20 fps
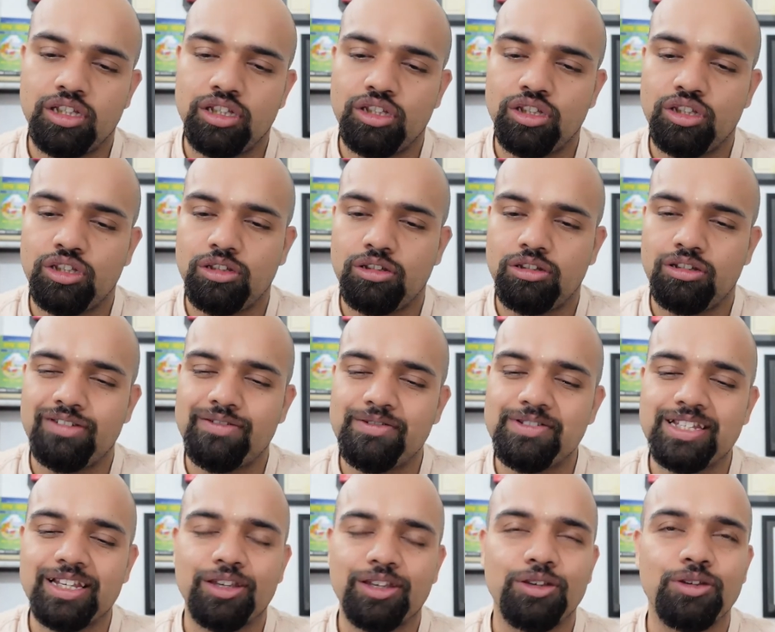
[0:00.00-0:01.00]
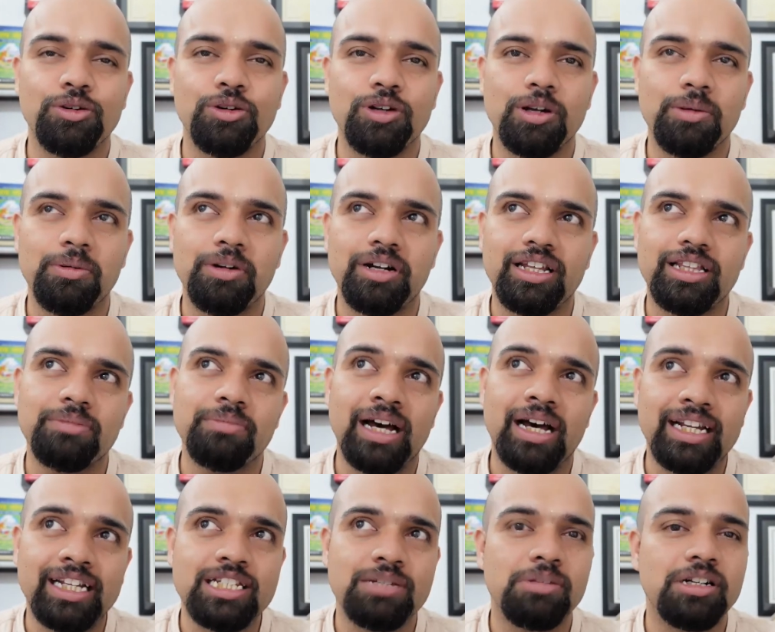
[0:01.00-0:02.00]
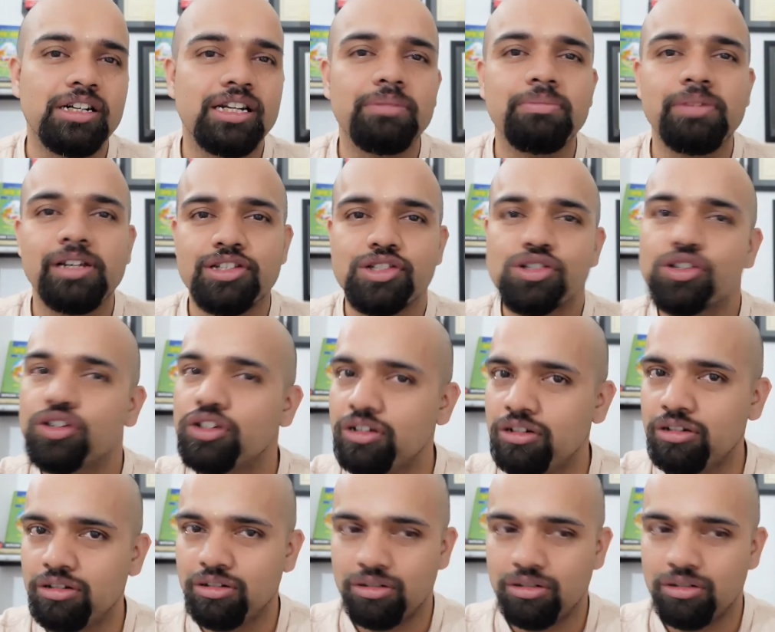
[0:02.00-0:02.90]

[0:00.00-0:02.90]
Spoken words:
I won't say curability, the manageability based on,